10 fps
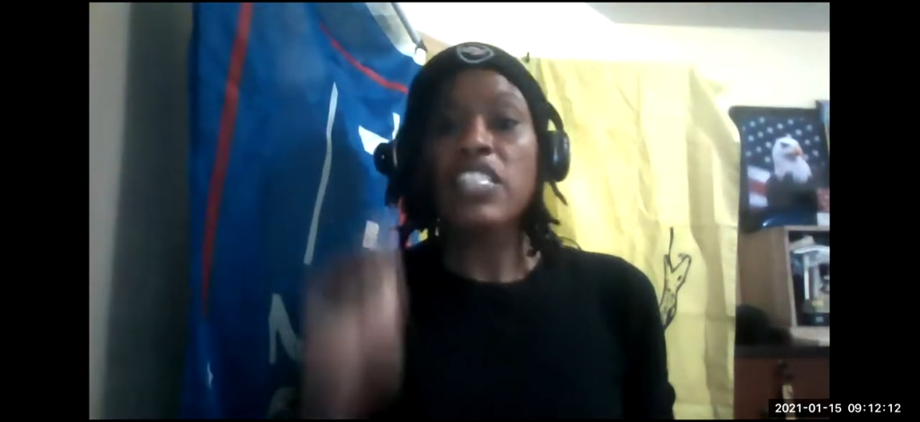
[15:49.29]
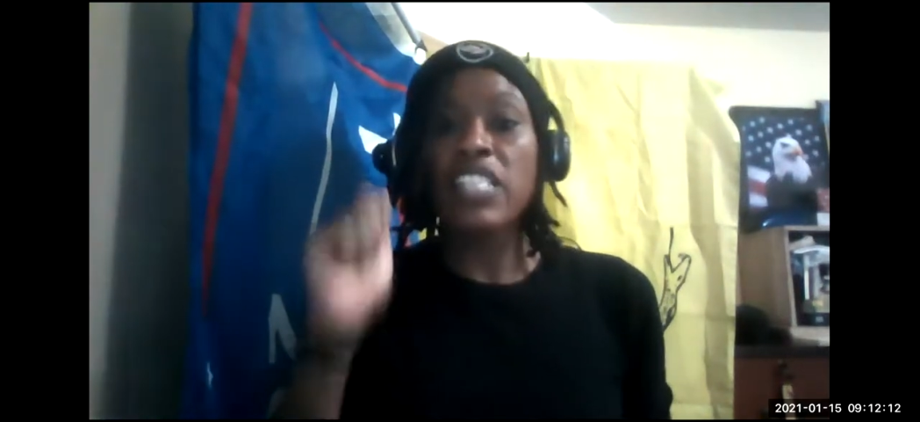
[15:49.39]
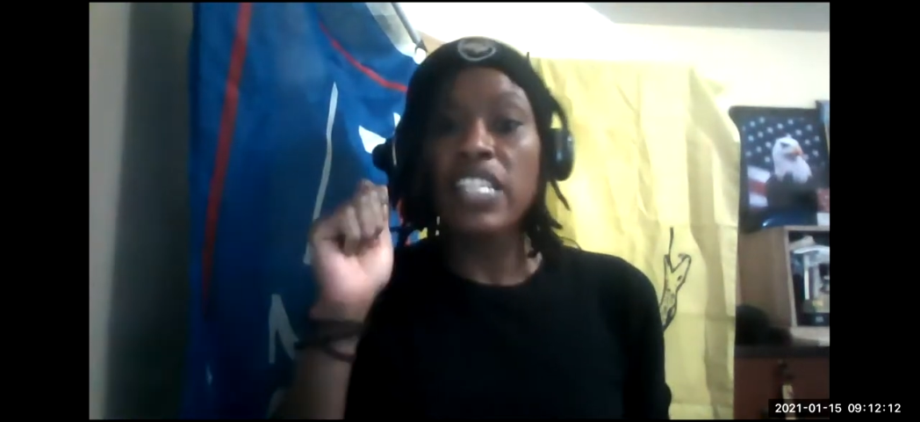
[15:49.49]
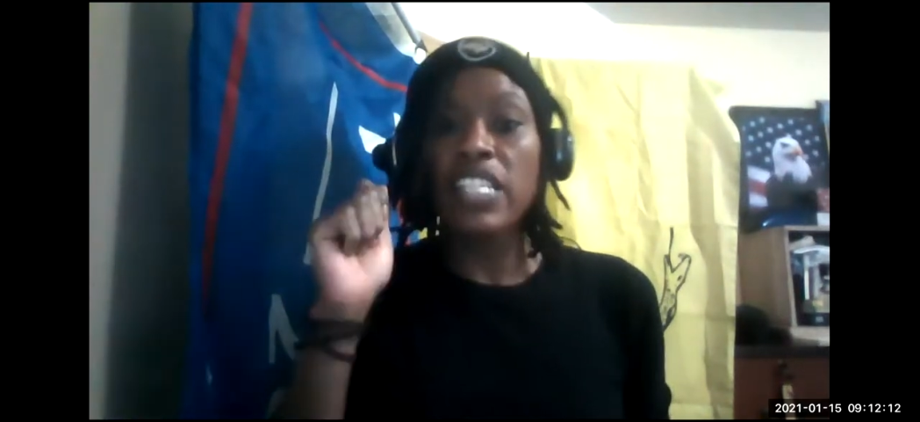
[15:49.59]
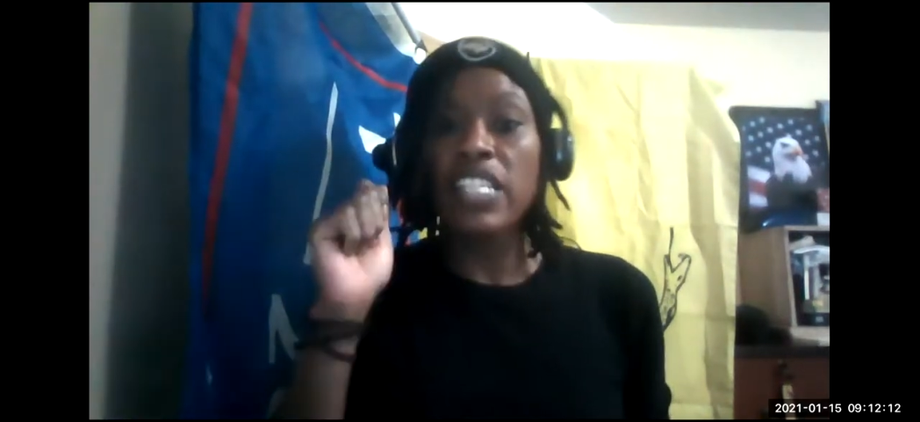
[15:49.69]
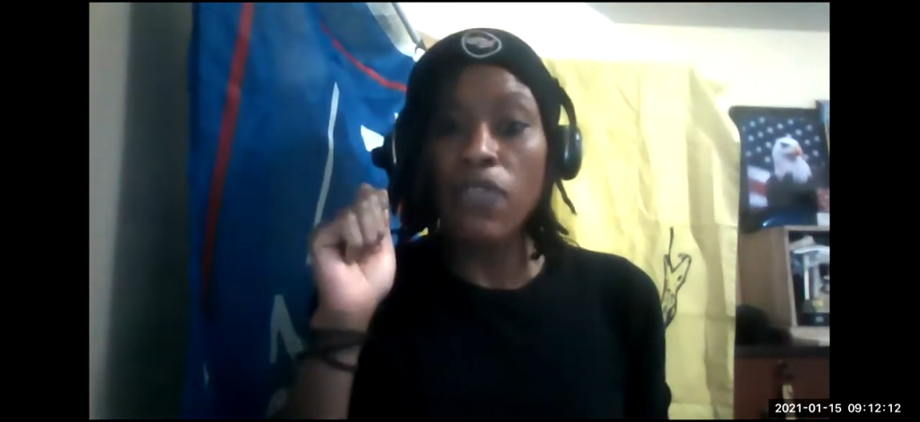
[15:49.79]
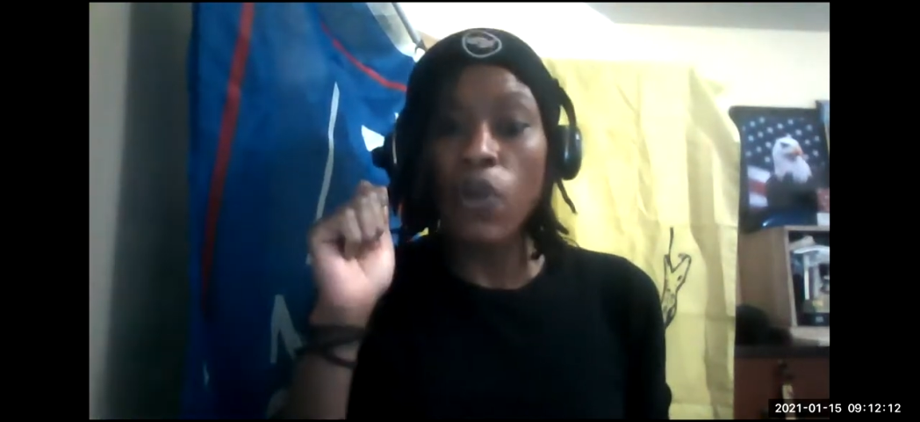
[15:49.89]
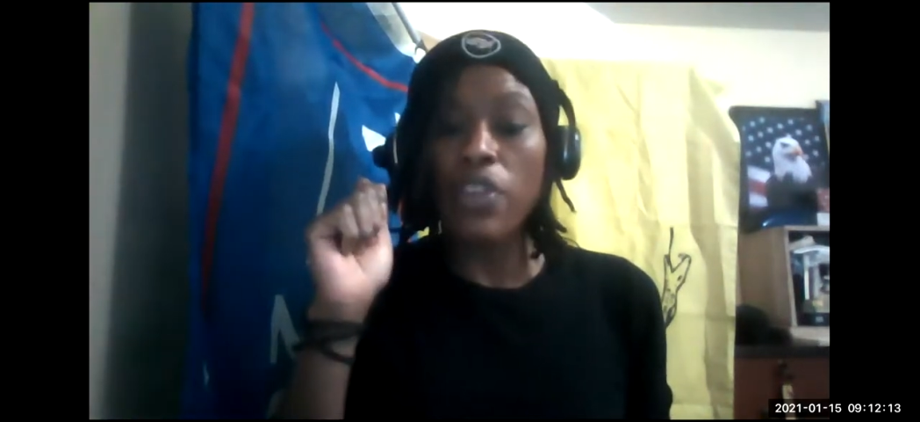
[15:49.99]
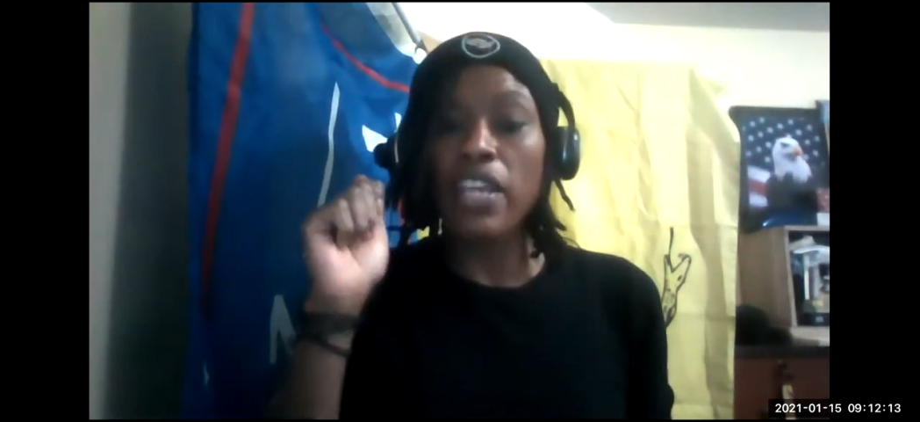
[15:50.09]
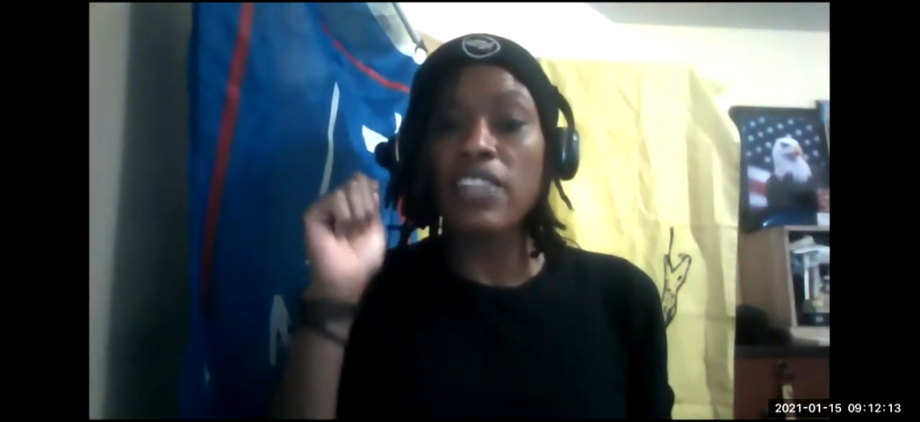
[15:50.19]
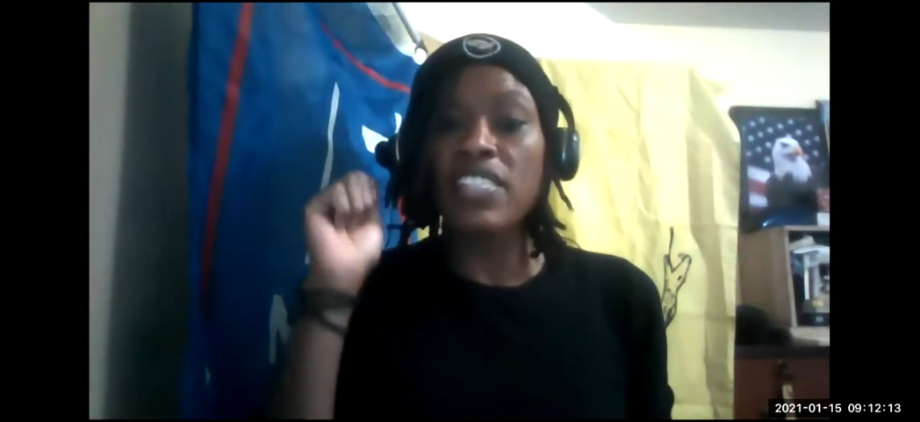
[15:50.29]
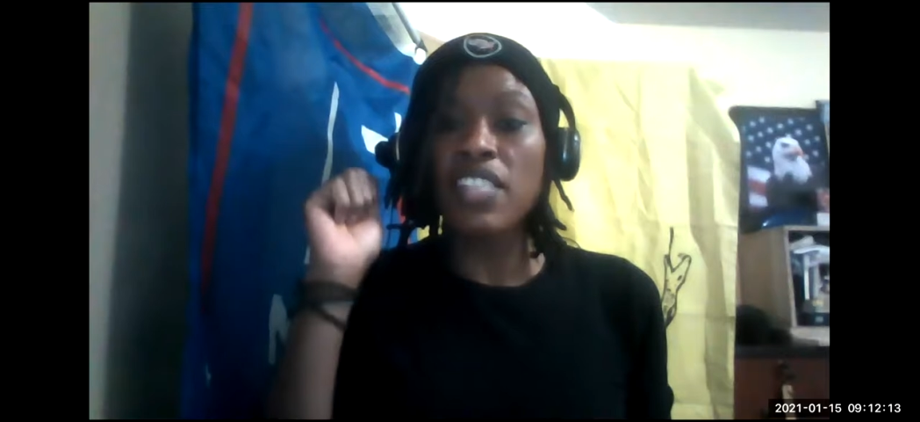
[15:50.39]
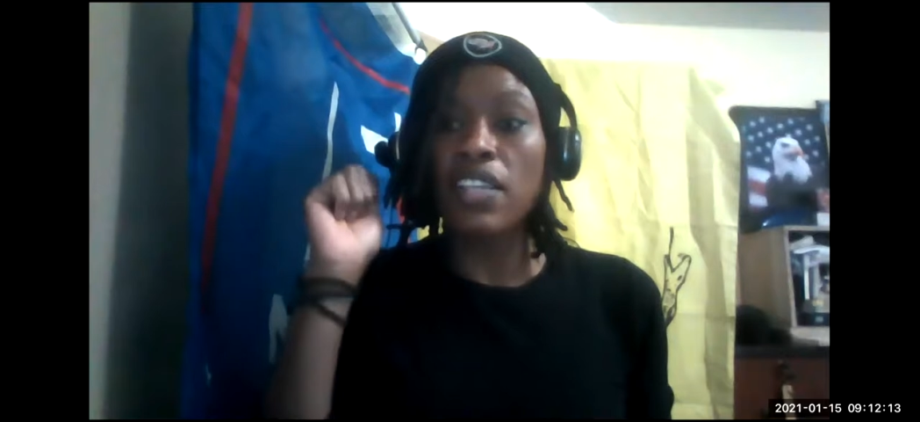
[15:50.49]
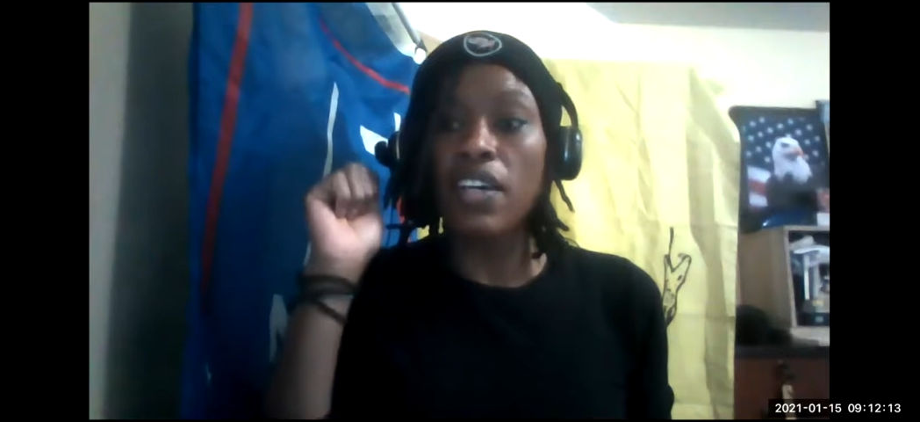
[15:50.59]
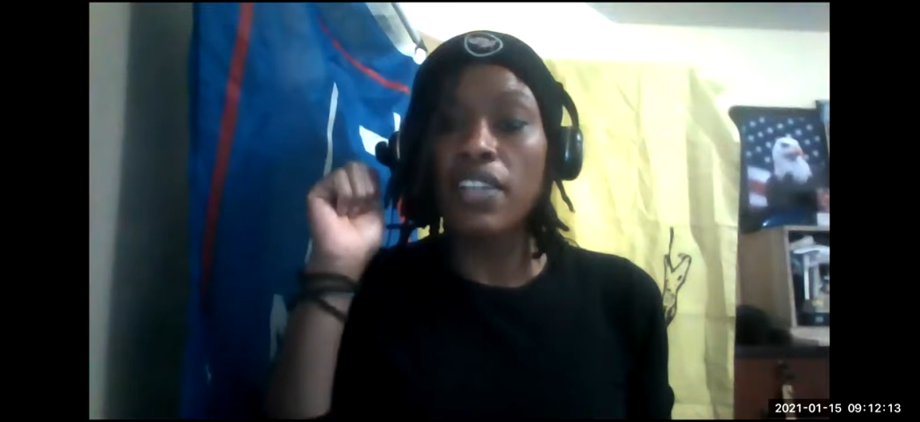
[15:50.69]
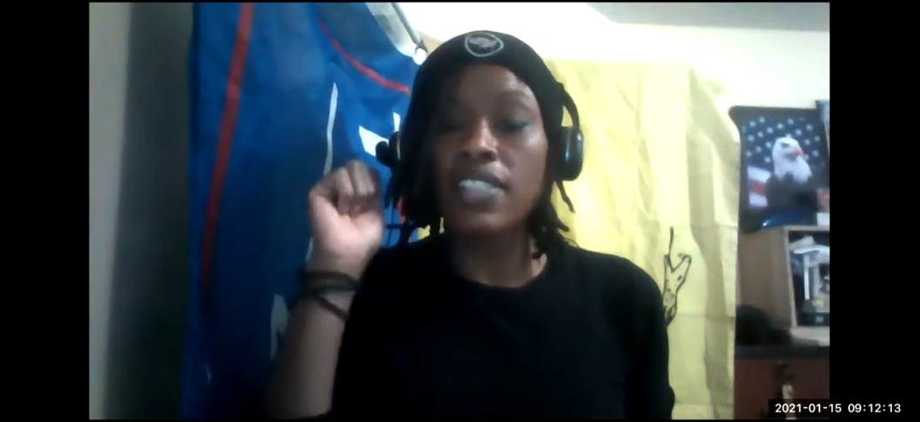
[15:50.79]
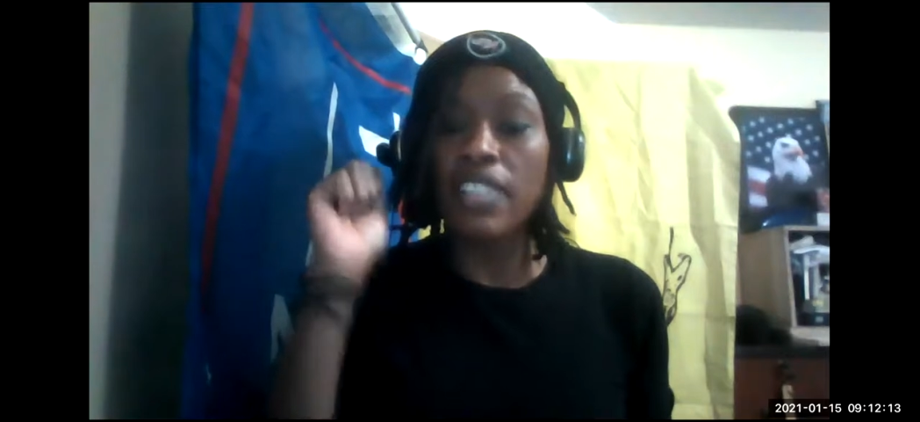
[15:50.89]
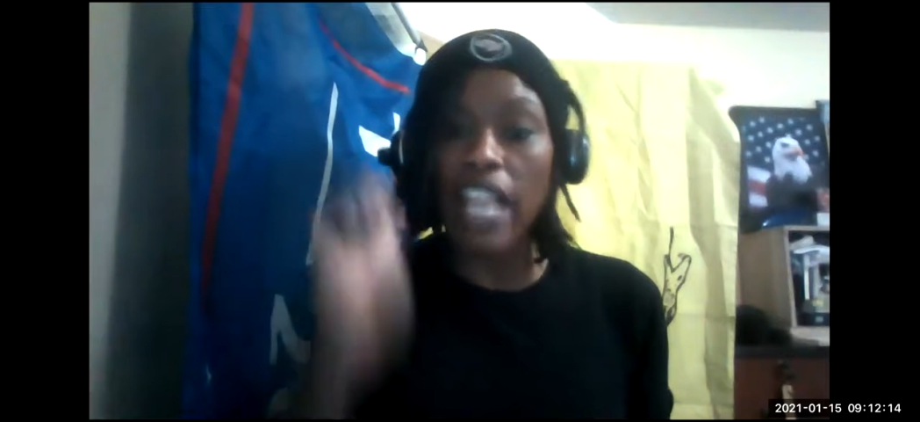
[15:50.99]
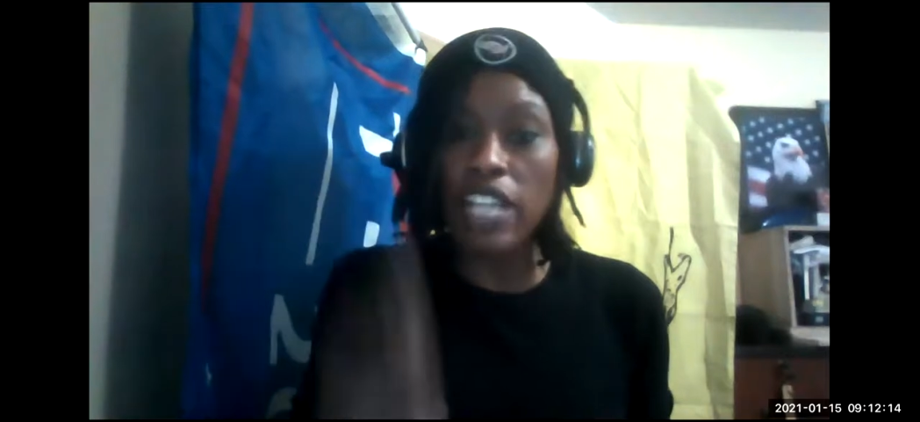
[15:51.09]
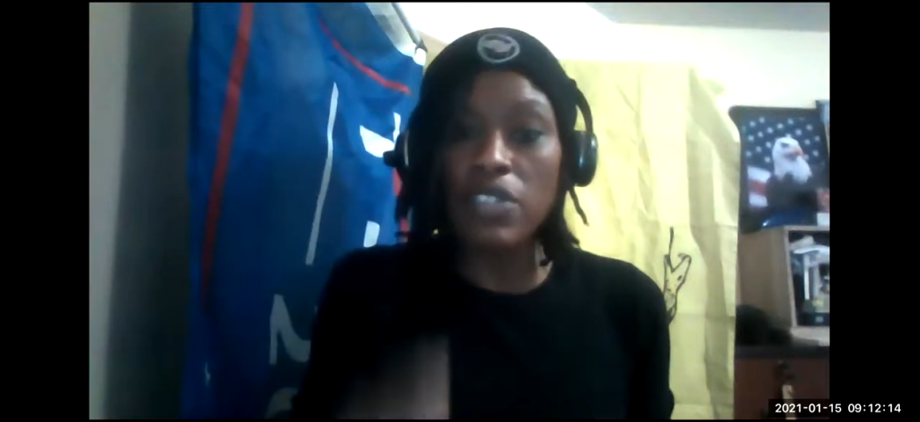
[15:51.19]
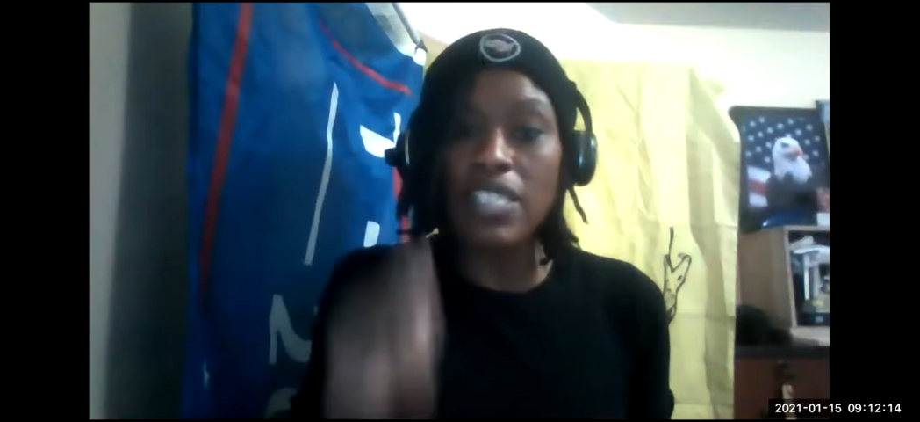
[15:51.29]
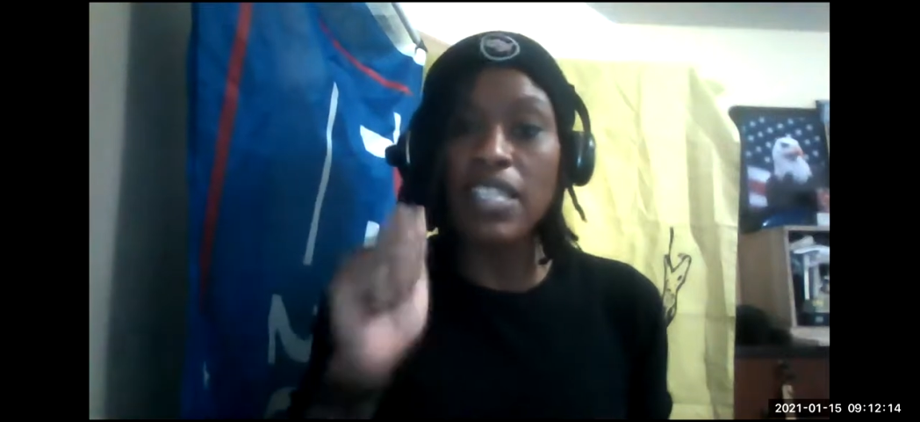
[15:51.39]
slanderous